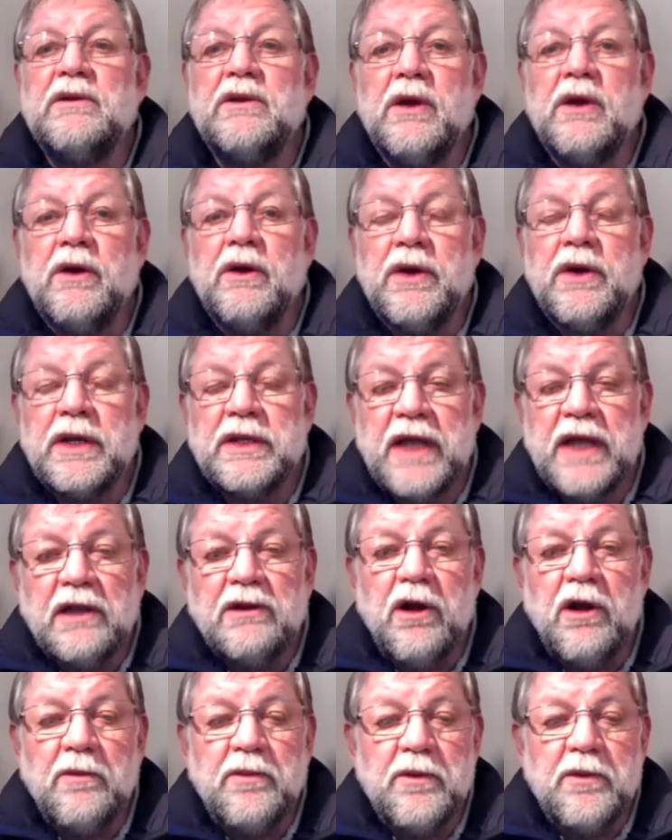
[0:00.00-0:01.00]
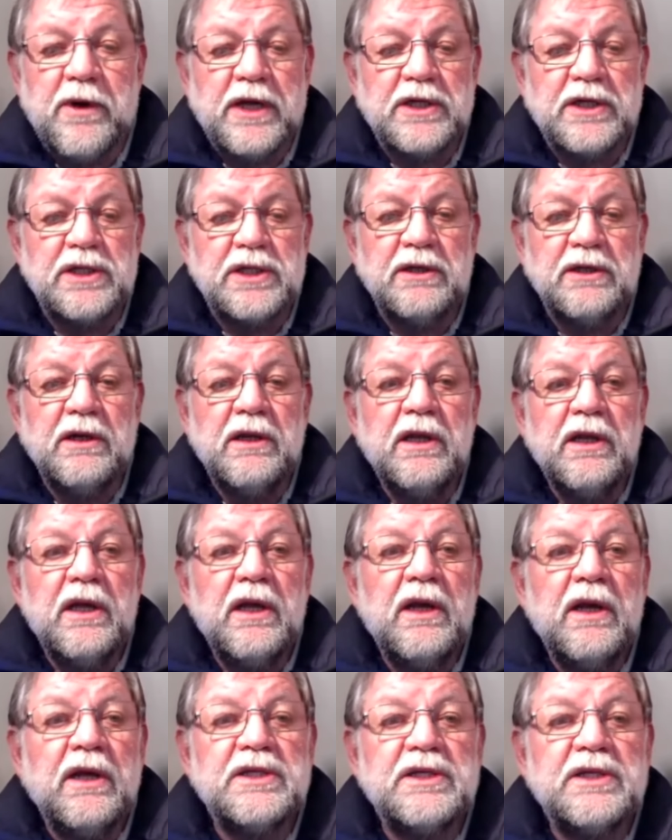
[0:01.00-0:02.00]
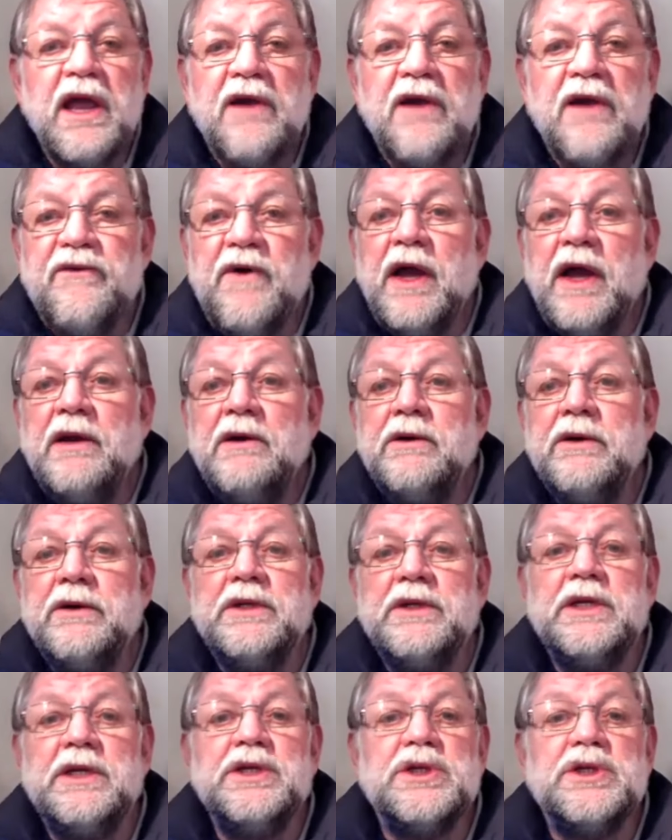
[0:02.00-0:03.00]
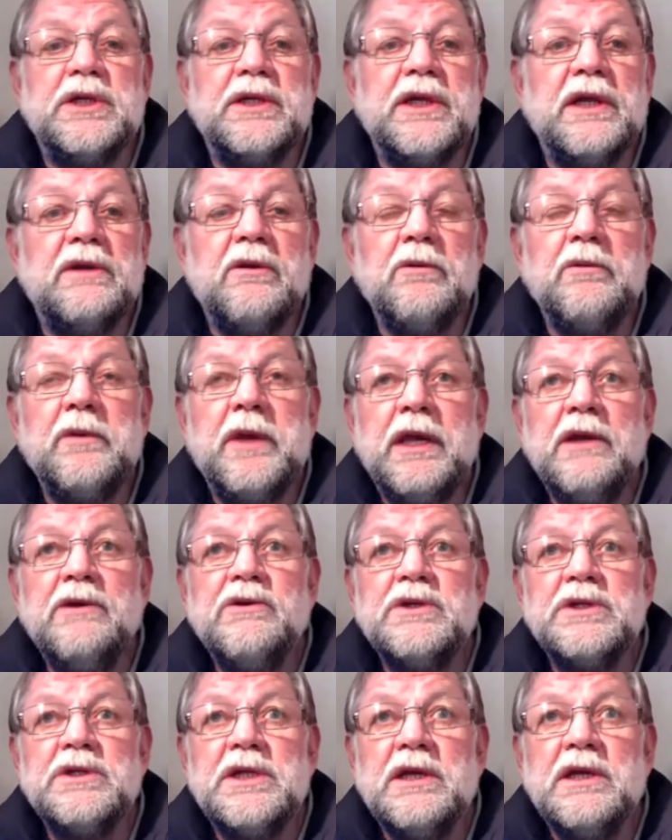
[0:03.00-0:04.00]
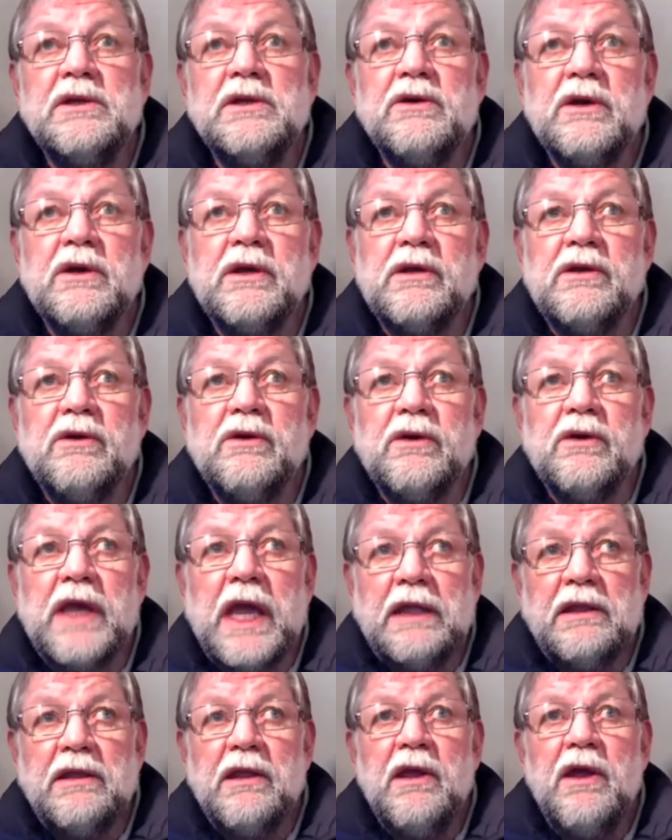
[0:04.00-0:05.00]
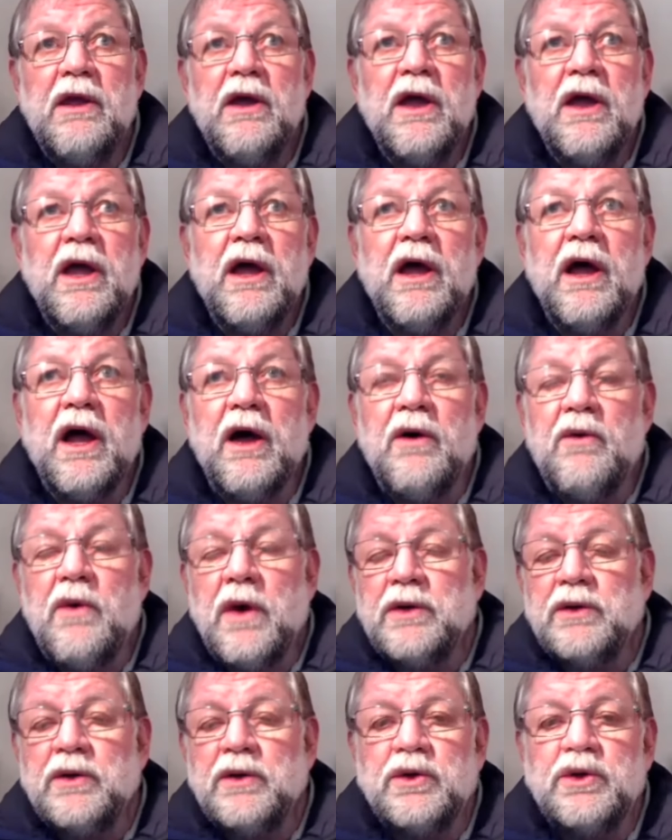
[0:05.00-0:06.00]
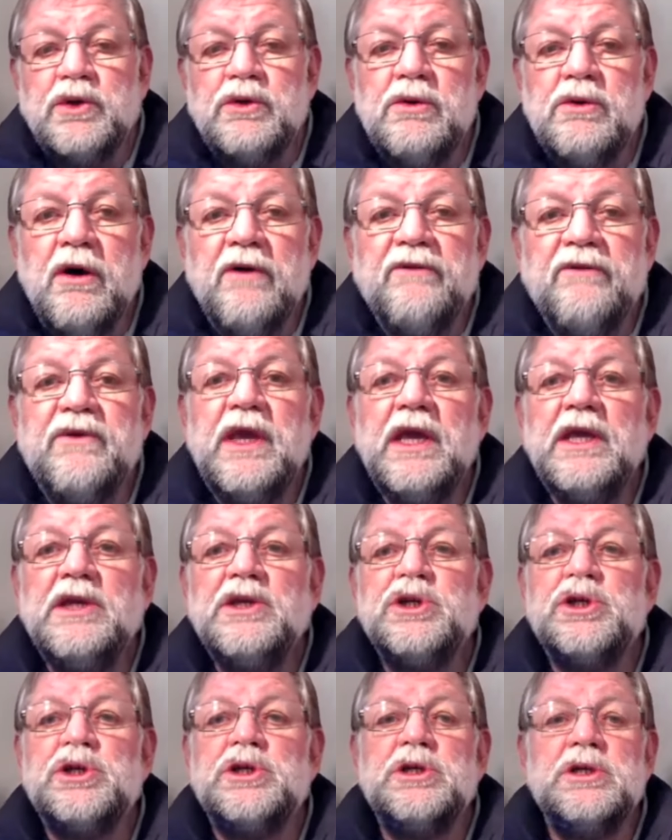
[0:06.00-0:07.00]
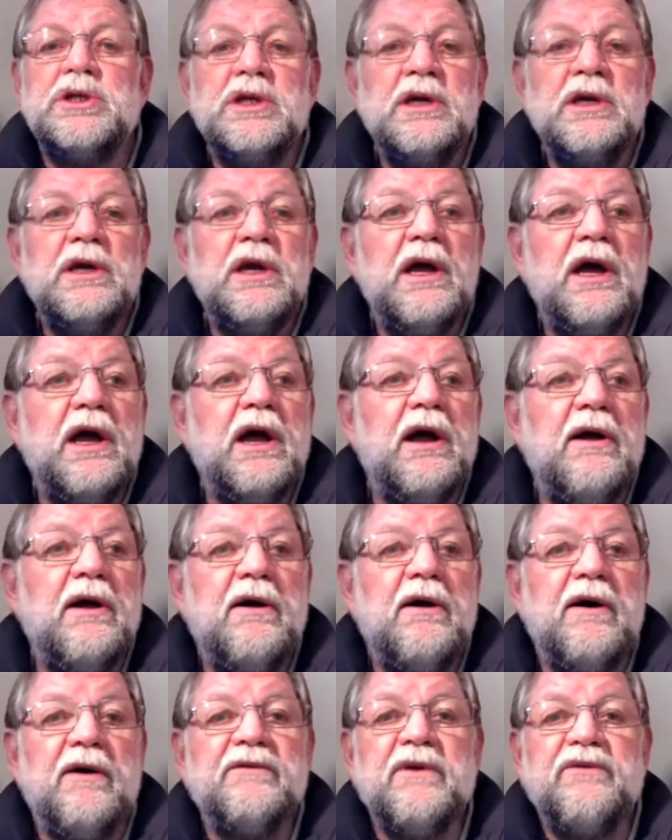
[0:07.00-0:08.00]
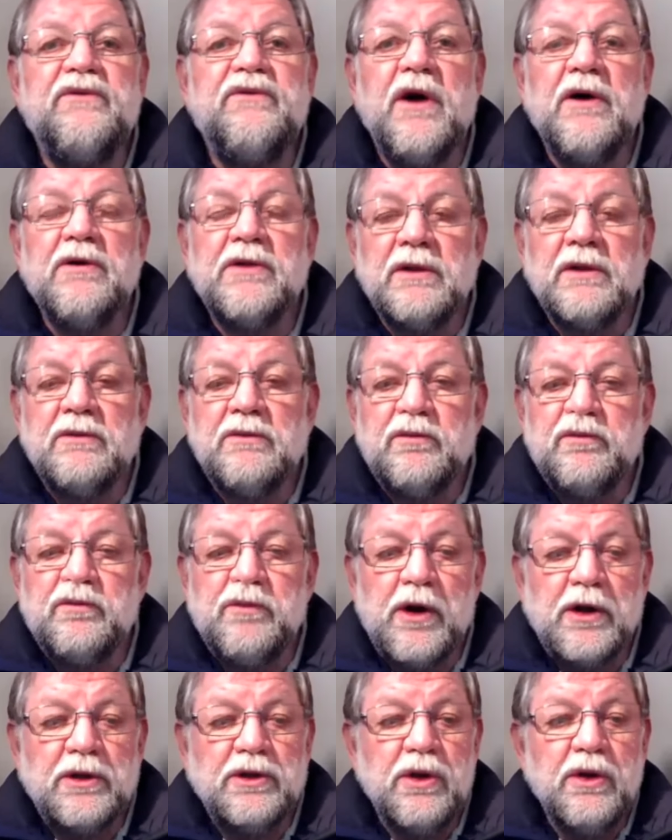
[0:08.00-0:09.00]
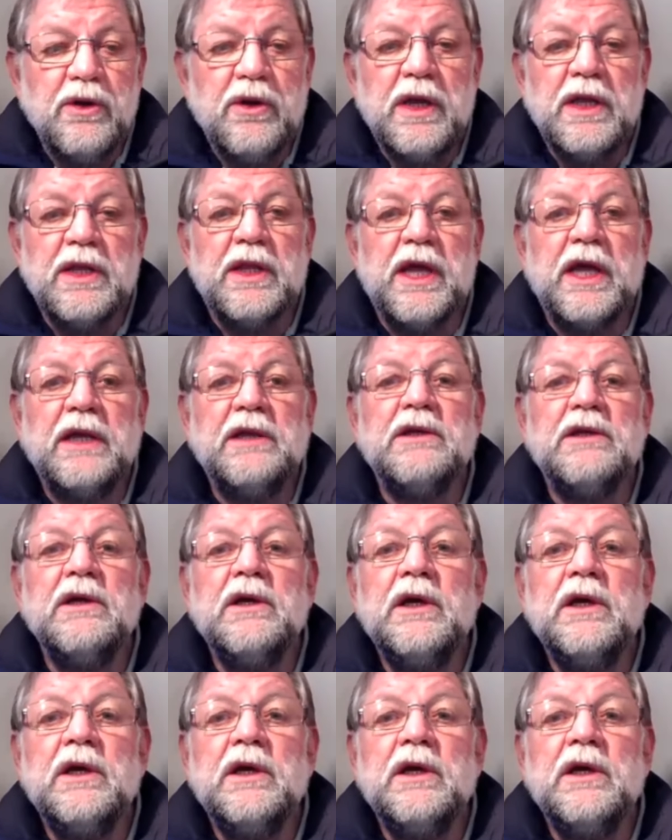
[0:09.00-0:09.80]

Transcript: during that operation, SAF and Rhodesian, it will be interesting to get one or two of each of the folk that partook in that